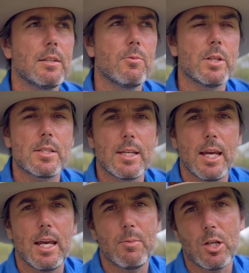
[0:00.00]
with
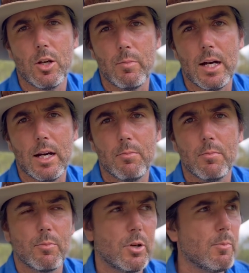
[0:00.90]
Sam and her
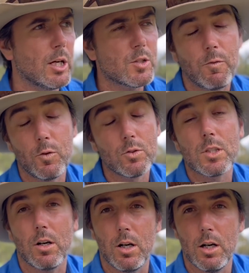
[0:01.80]
mum pretty much
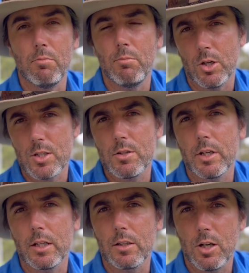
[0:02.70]
full-time
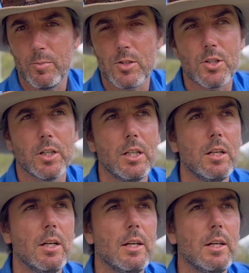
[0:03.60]
monitoring commentary,